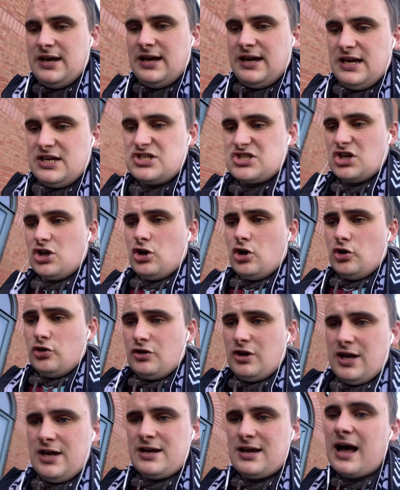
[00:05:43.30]
his own
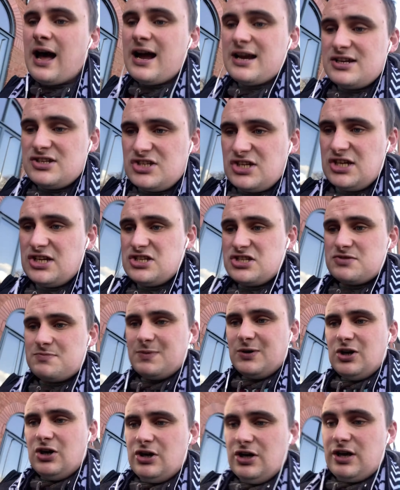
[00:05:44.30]
ideas,
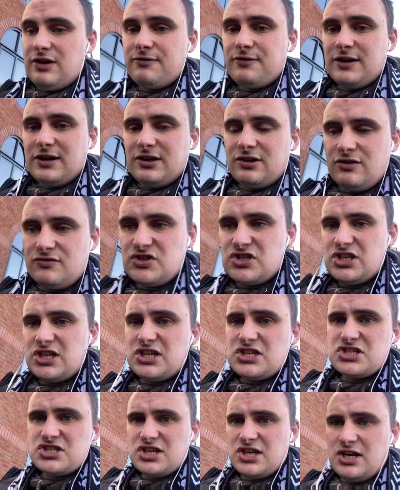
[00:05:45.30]
but I think obviously
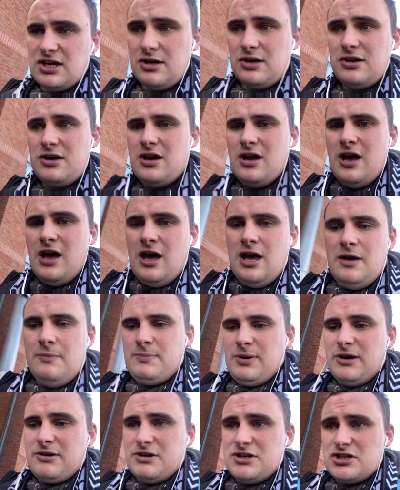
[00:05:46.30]
this uh,
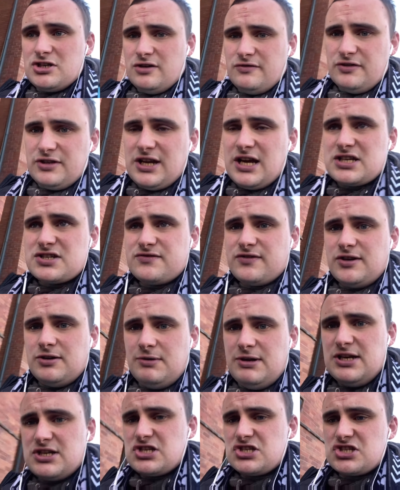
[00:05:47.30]
period over the next few
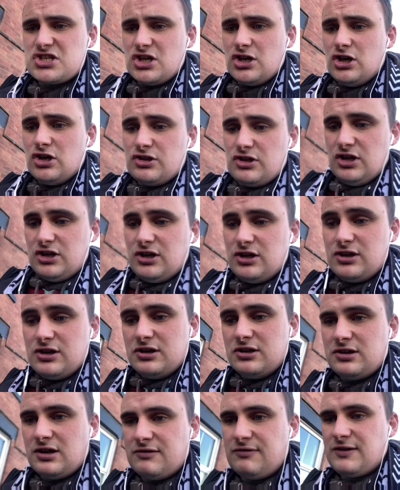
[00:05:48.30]
weeks or so, the,
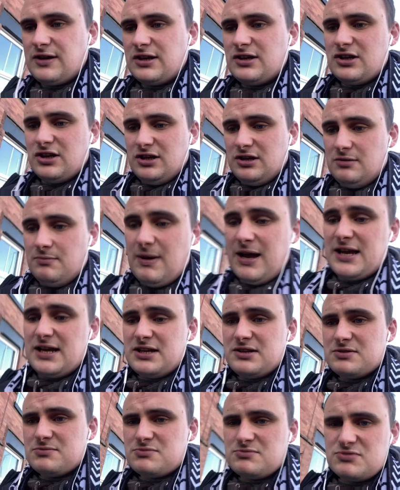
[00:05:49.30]
I think uh, you might
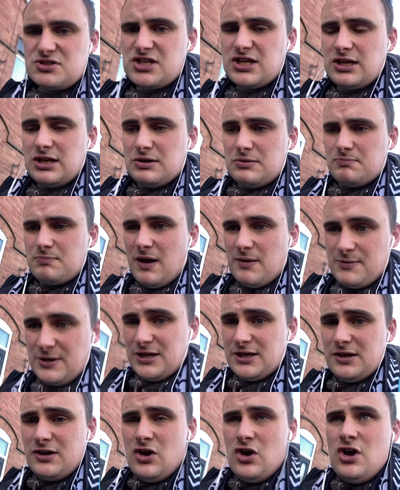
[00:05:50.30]
see
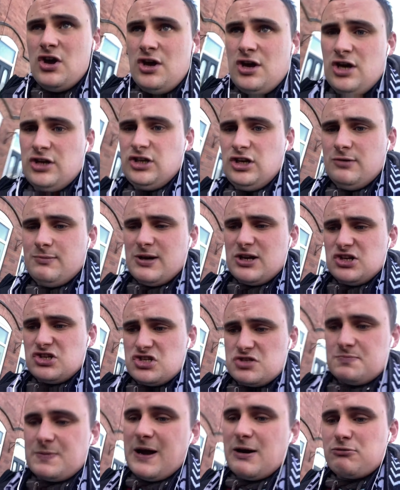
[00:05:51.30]
maybe new managers
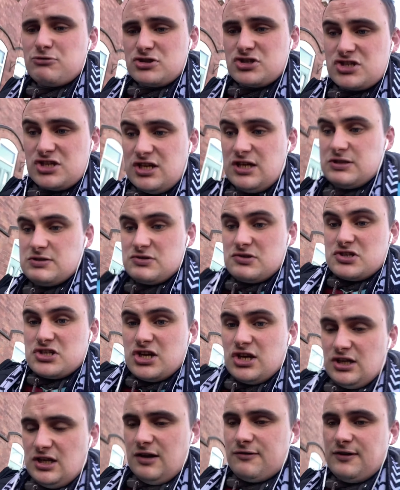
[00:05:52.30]
bound
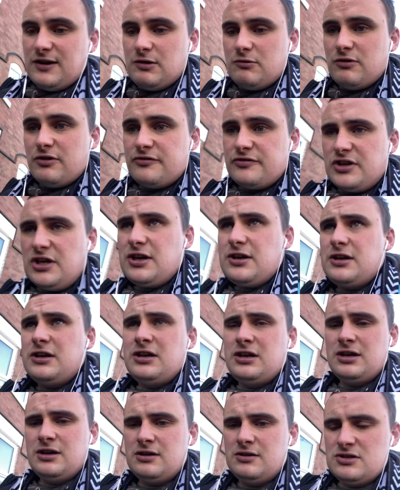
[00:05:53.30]
certainly. I think with the
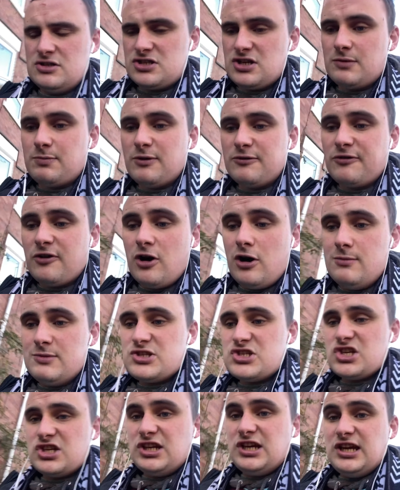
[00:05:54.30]
sort of
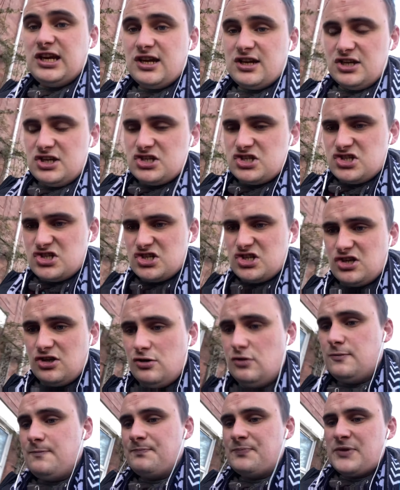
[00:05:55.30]
performance and eagerness to